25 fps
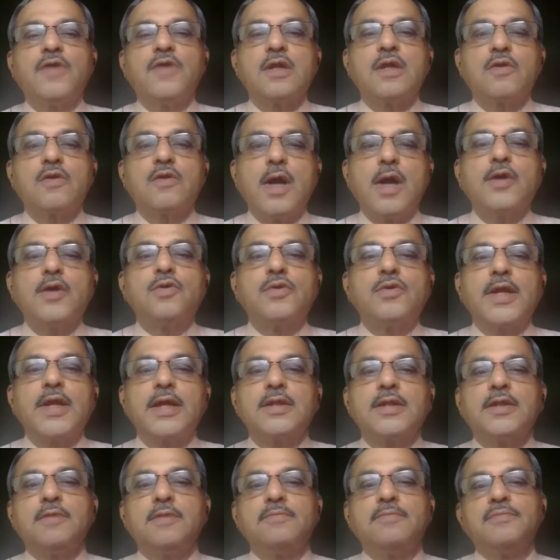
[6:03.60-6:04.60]
you are required to
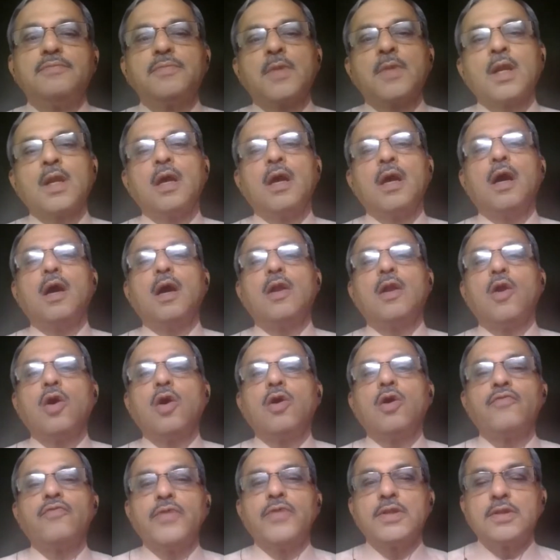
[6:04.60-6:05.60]
take them
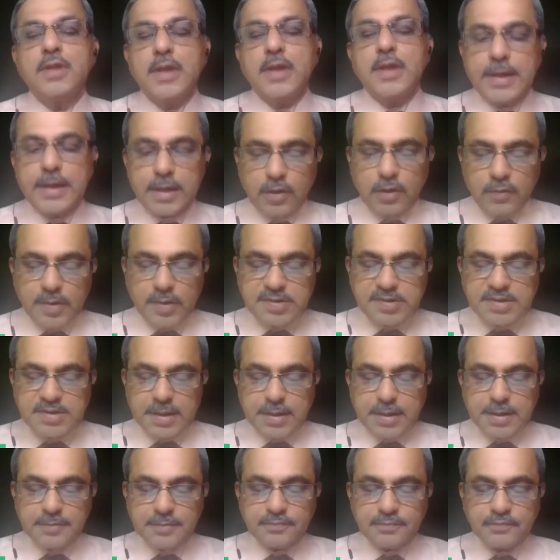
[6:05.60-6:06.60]
along with
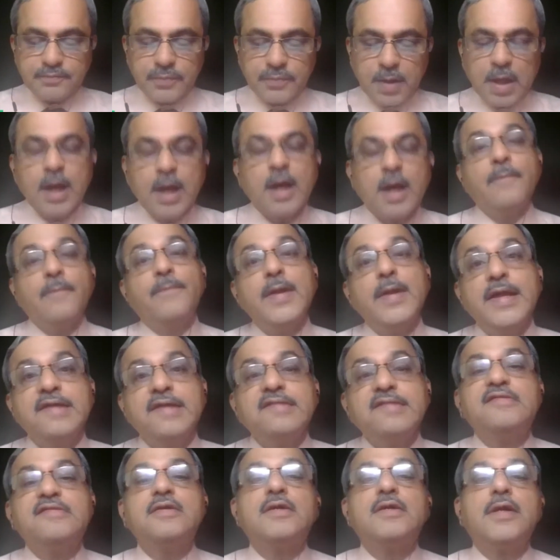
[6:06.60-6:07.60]
atorvastatin?
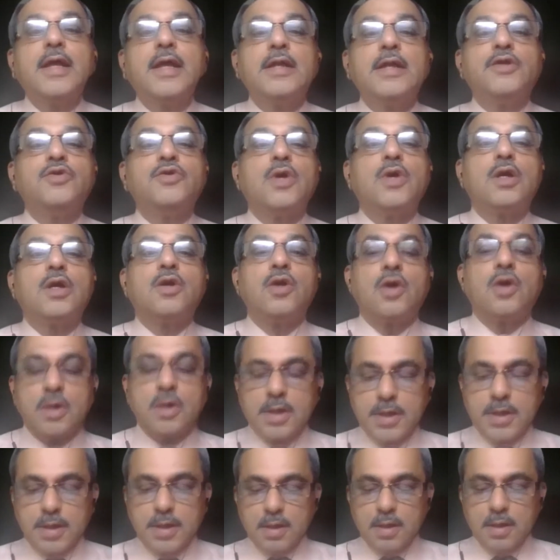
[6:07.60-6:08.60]
Please tell your
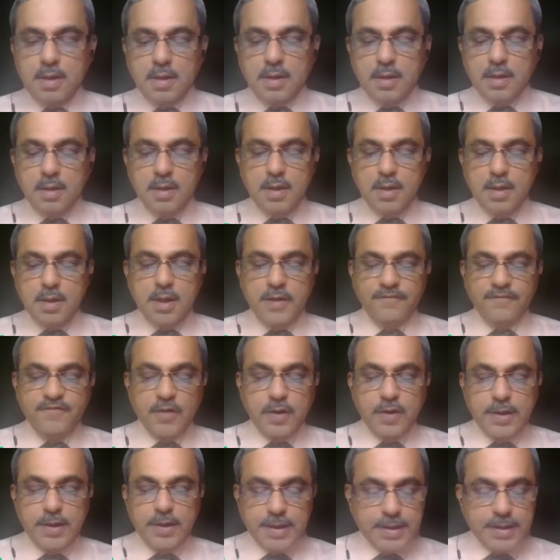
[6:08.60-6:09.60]
doctor if
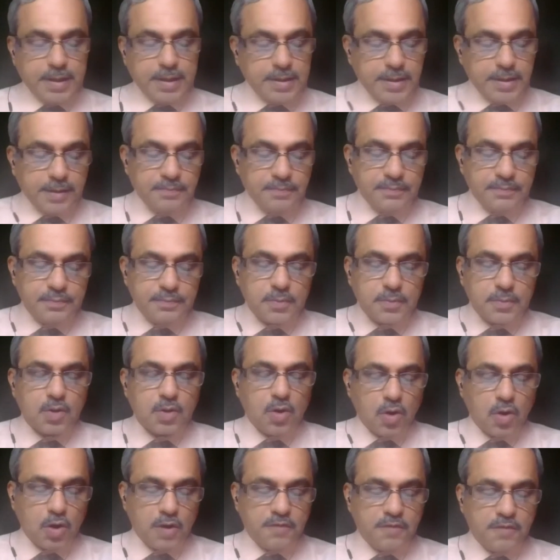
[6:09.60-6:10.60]
you are taking them,
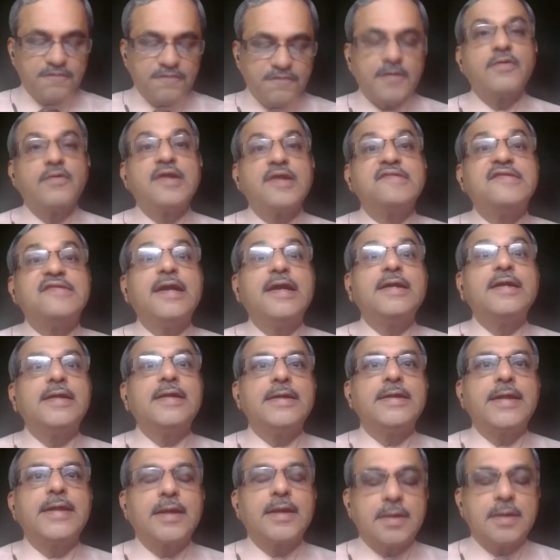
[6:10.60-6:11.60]
or if you have
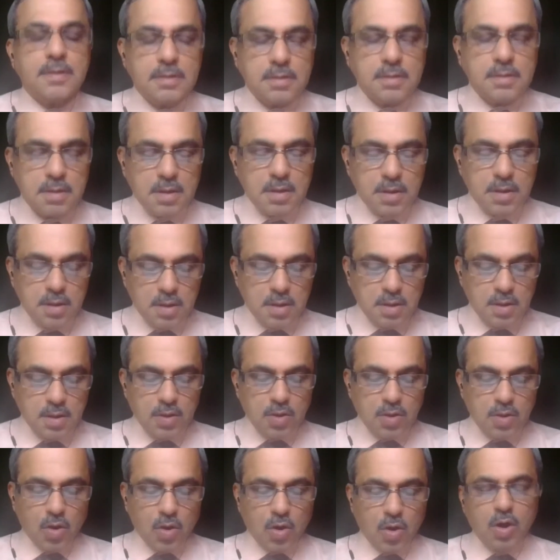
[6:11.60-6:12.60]
recently taken,
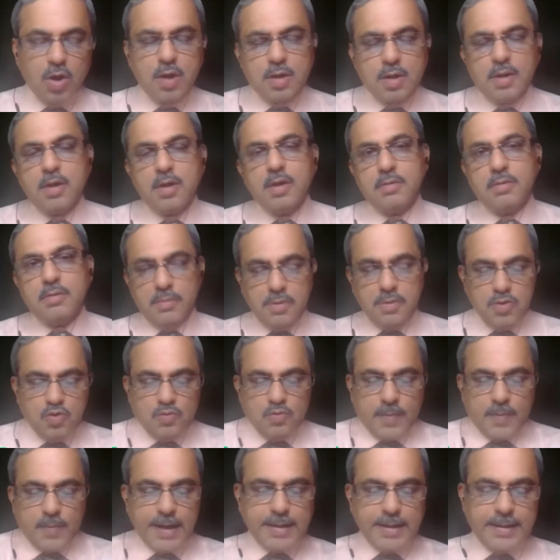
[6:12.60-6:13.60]
or
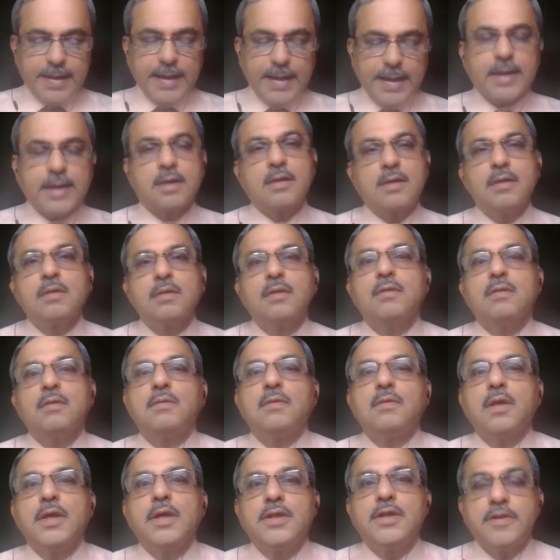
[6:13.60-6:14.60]
you might take
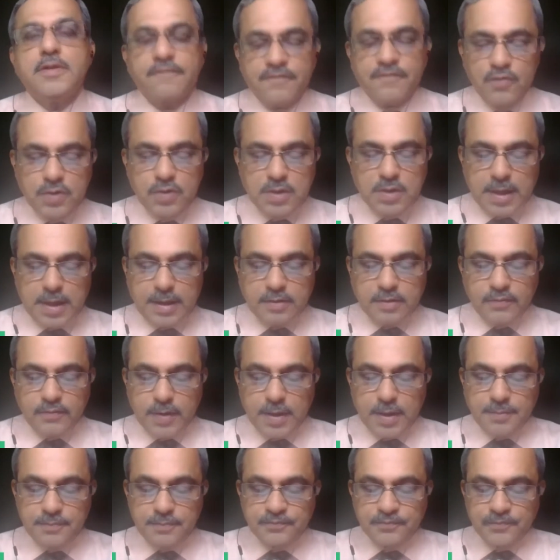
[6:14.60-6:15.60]
in the future as
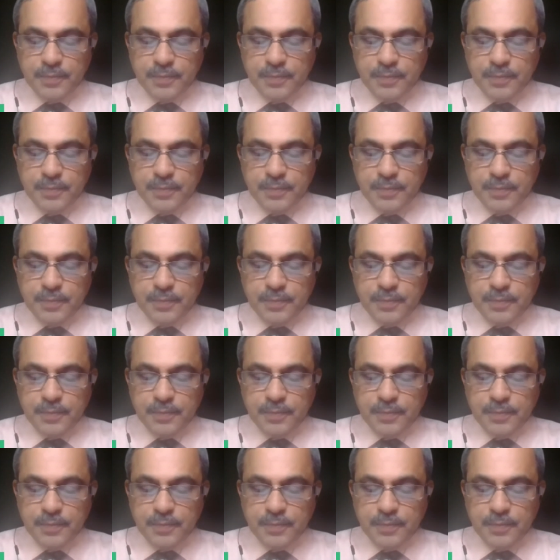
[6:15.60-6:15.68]
well.